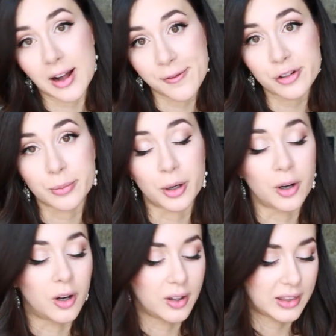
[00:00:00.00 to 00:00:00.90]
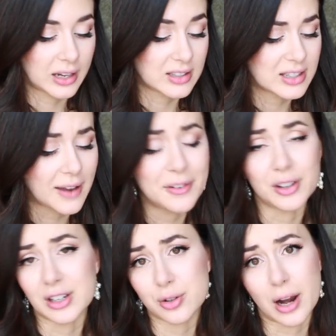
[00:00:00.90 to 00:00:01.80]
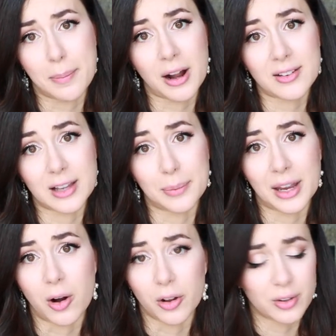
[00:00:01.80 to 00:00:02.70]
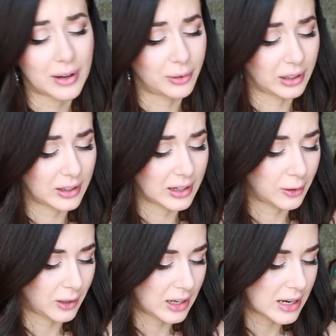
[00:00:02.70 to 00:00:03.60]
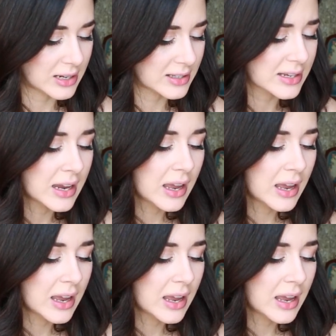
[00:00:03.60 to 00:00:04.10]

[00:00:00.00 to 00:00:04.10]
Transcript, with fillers: comfortable then definitely try Buxom. They also have really good ingredients.